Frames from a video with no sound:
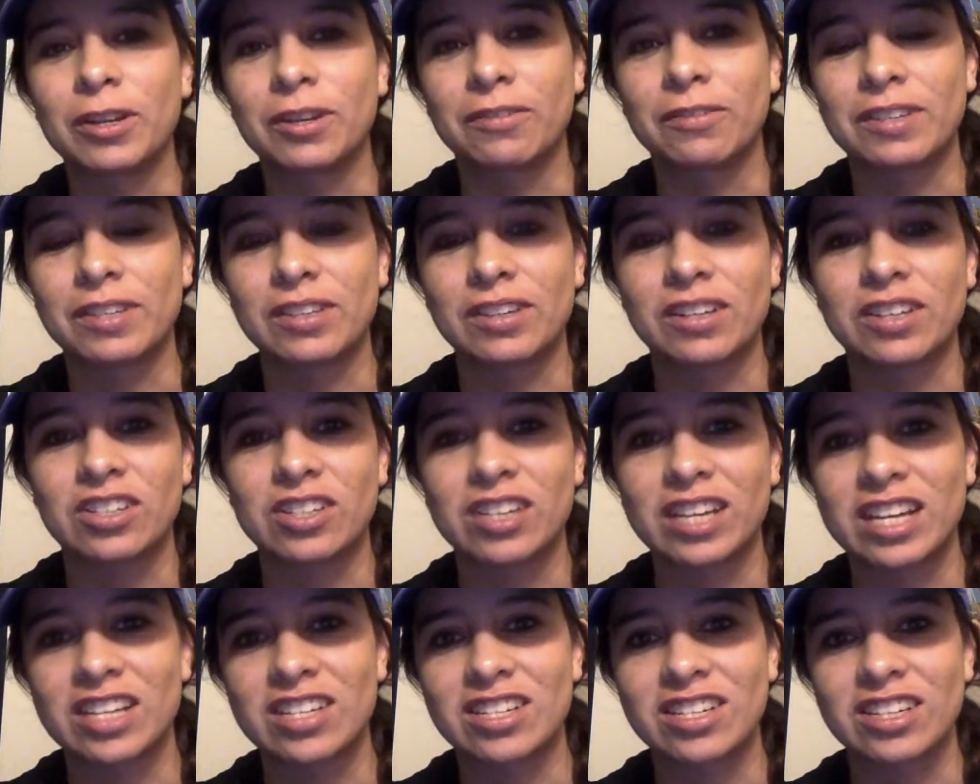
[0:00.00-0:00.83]
physical
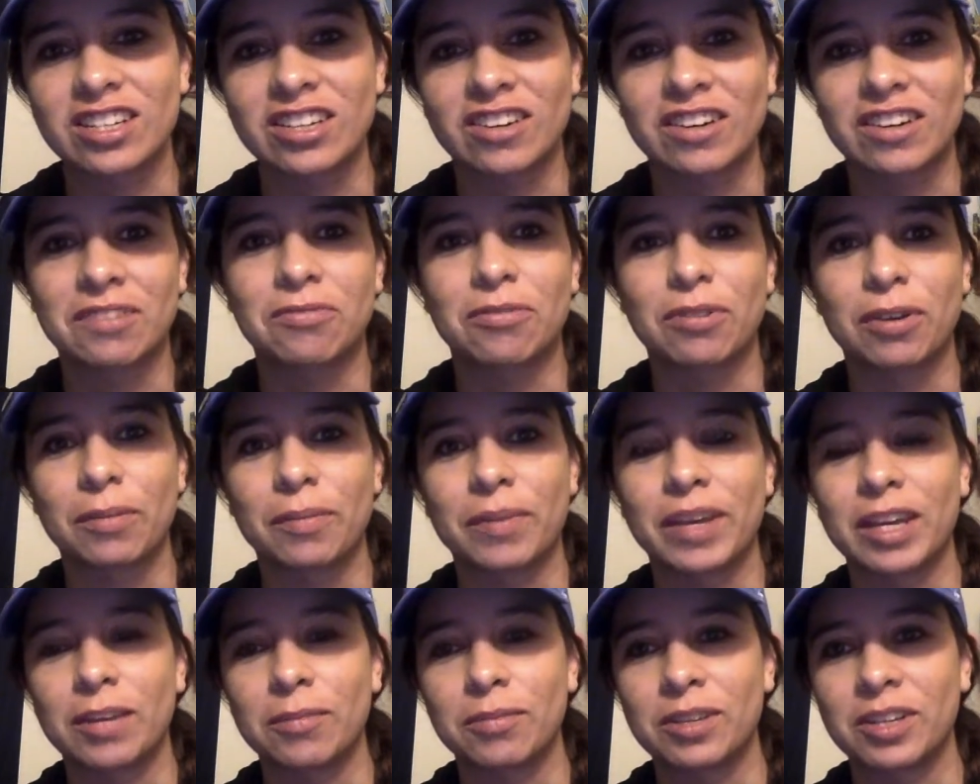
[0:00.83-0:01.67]
education degree
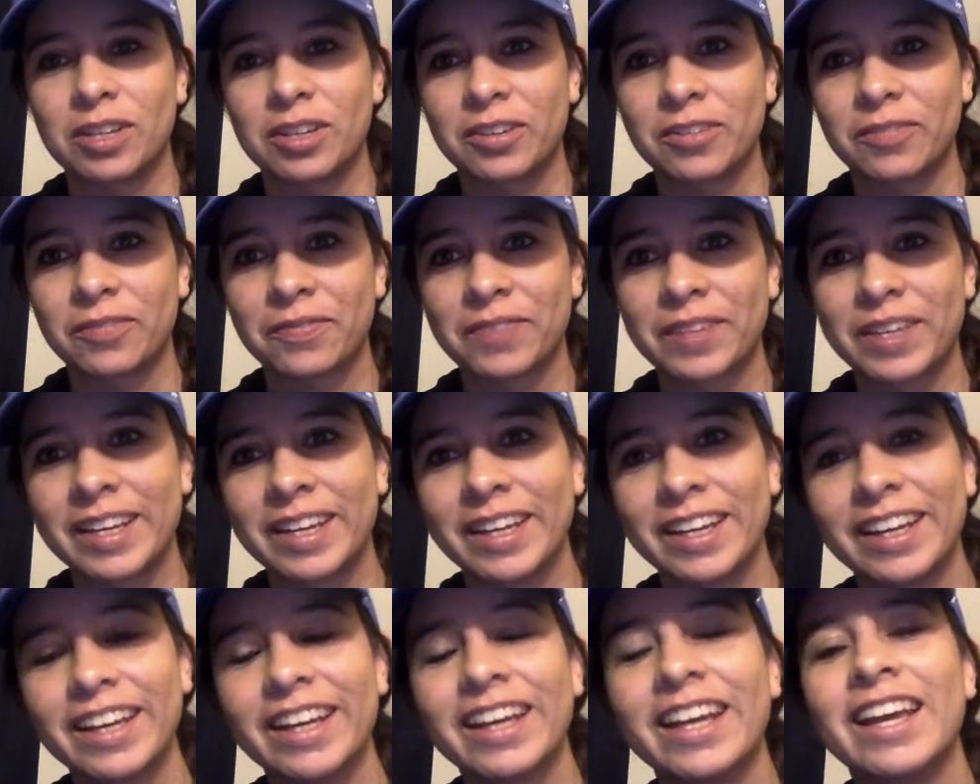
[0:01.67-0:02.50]
from APU.
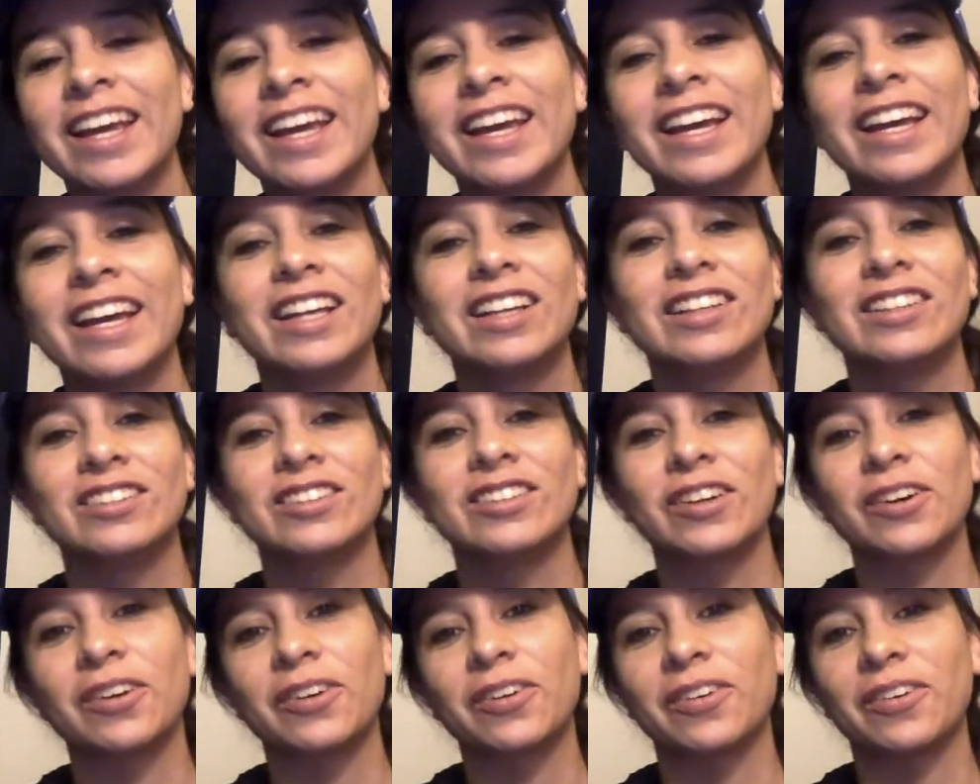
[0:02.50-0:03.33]

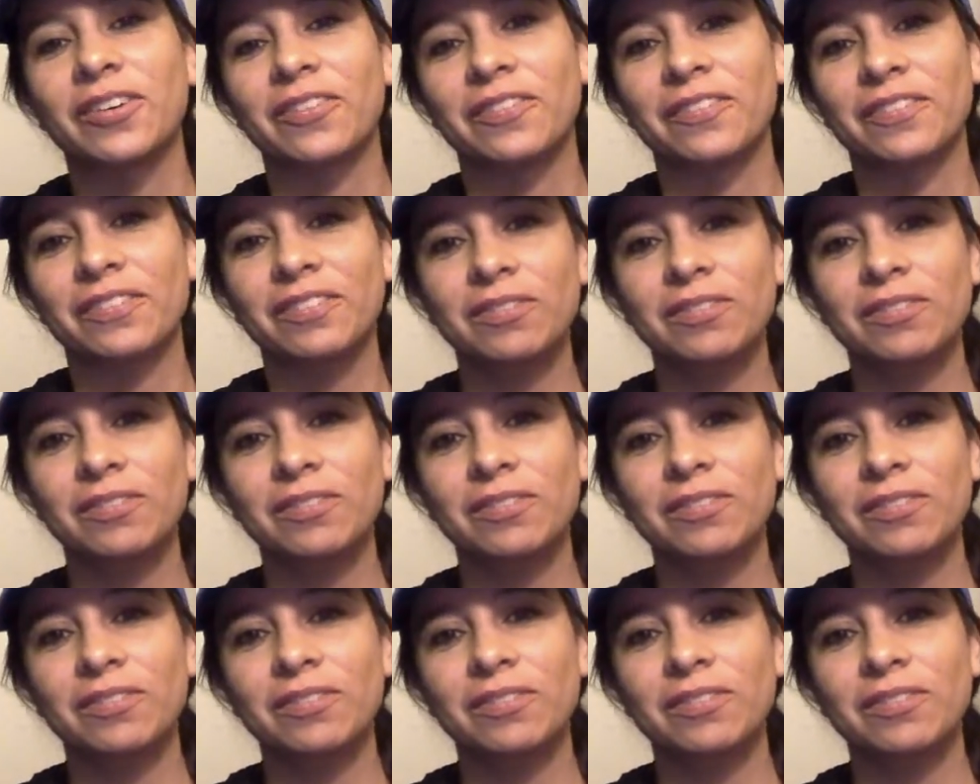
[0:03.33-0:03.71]
So